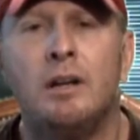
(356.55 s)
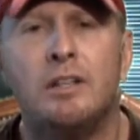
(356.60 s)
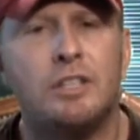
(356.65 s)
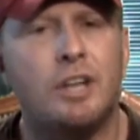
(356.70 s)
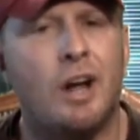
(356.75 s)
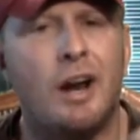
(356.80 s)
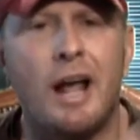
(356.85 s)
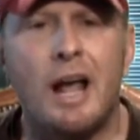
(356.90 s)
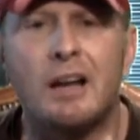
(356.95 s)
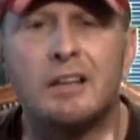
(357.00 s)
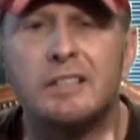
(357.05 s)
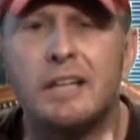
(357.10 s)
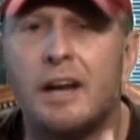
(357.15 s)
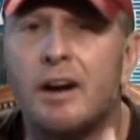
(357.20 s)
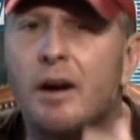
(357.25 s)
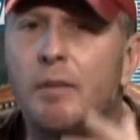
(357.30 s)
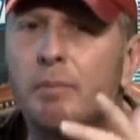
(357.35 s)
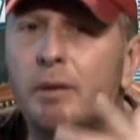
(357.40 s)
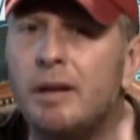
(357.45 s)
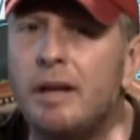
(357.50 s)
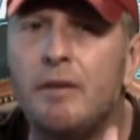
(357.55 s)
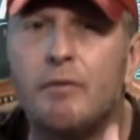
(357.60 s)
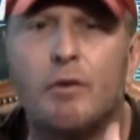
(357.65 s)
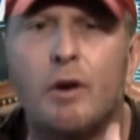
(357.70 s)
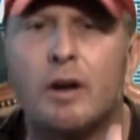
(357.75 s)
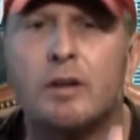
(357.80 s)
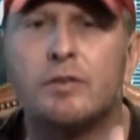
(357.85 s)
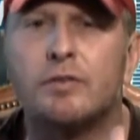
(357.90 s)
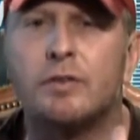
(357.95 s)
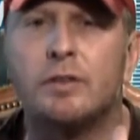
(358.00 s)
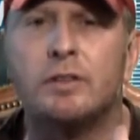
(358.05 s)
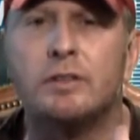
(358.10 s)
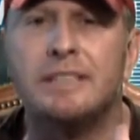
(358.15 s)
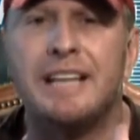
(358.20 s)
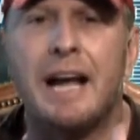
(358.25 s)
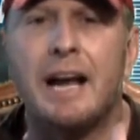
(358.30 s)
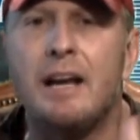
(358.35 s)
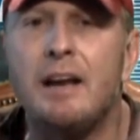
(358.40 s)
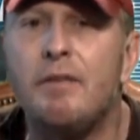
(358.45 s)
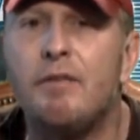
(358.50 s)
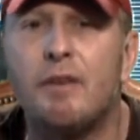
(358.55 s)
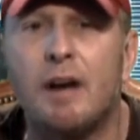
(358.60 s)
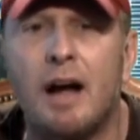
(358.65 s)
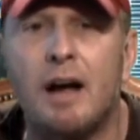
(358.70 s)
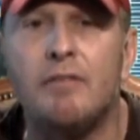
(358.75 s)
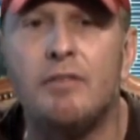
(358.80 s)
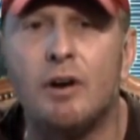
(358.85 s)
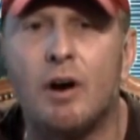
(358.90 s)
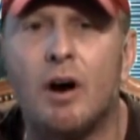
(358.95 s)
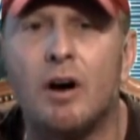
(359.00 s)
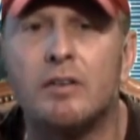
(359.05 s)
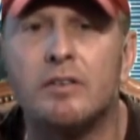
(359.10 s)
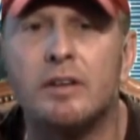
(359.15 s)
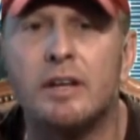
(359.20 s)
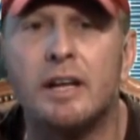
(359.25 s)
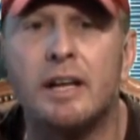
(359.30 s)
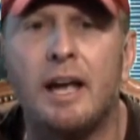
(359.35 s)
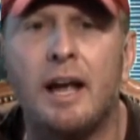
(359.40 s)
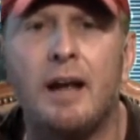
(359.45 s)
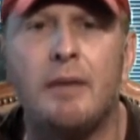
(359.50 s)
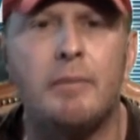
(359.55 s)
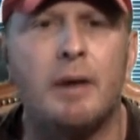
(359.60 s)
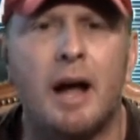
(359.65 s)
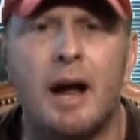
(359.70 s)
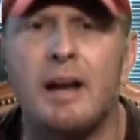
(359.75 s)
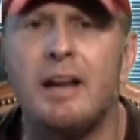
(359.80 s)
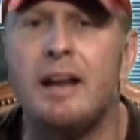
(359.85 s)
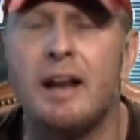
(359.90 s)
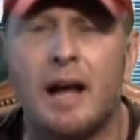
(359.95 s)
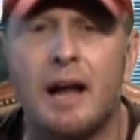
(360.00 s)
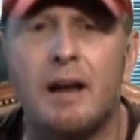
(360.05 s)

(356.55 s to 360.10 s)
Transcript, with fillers: Shaun Alexander, I believe, rushed for 95 yards in the game, 90,